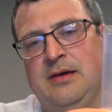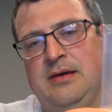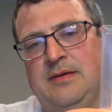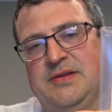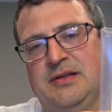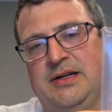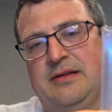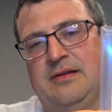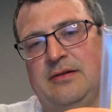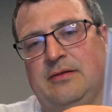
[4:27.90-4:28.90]
he was
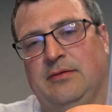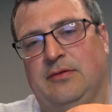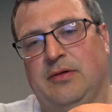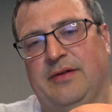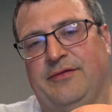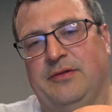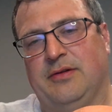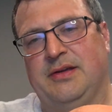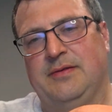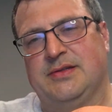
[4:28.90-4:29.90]
elected to quite a few. I
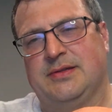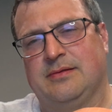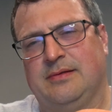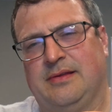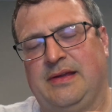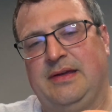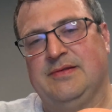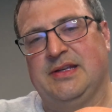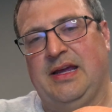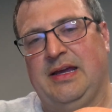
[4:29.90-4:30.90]
think he was
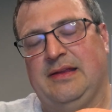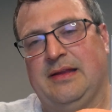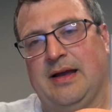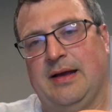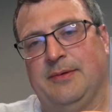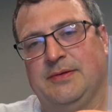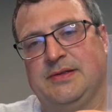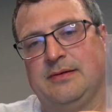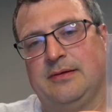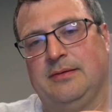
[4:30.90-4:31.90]
an 8-time
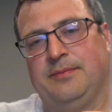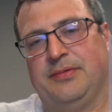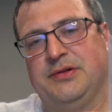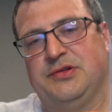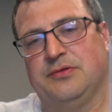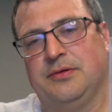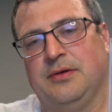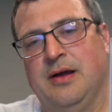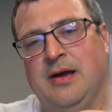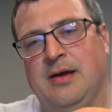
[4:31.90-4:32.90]
All-Star, pretty sure,
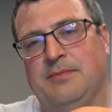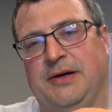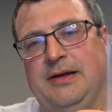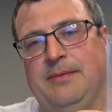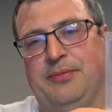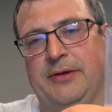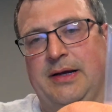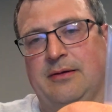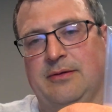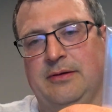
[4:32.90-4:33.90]
but he didn't play
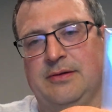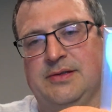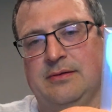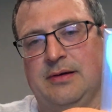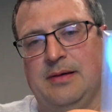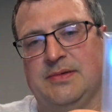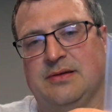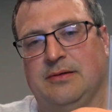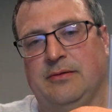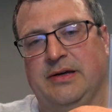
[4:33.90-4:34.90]
in all the All-Star games, so
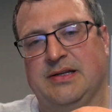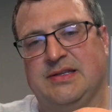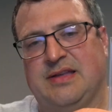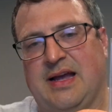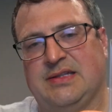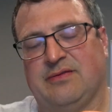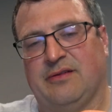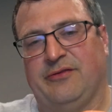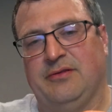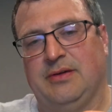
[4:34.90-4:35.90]
he only has stats for a
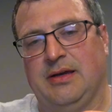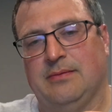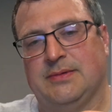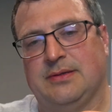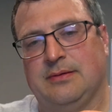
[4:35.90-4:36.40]
few games.